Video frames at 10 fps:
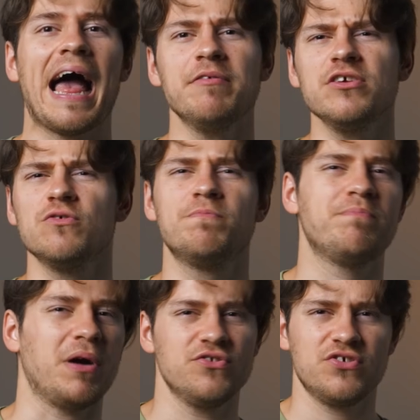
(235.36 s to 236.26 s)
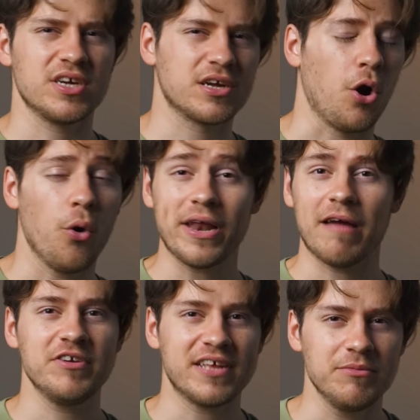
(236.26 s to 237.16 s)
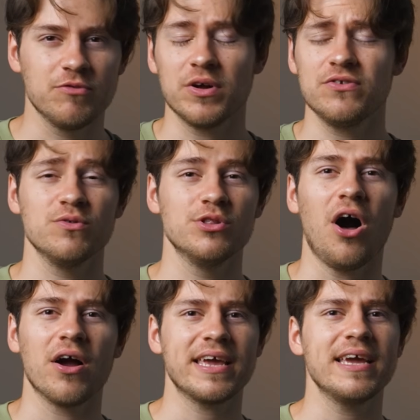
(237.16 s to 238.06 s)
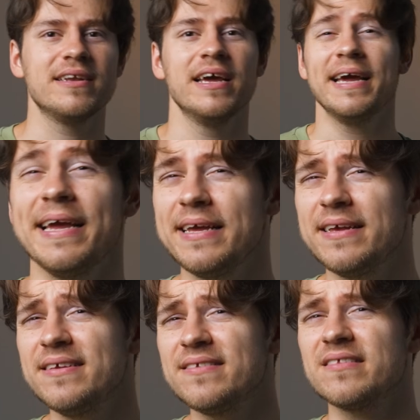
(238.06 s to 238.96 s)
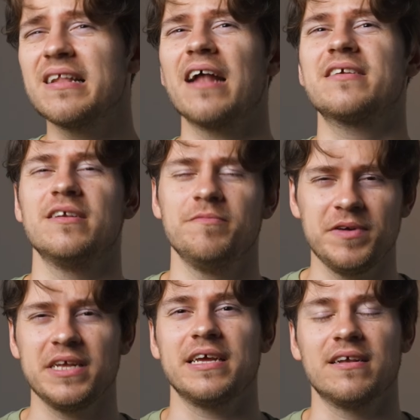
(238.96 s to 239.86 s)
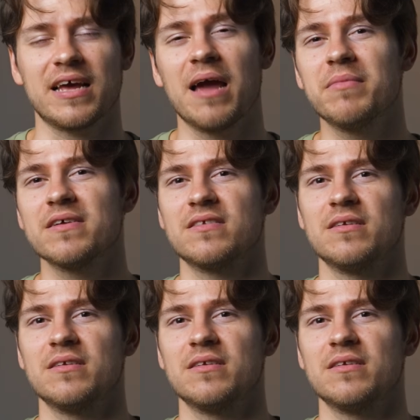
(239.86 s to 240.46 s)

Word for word: having to punch in a code every time you want to log in is not convenient, I must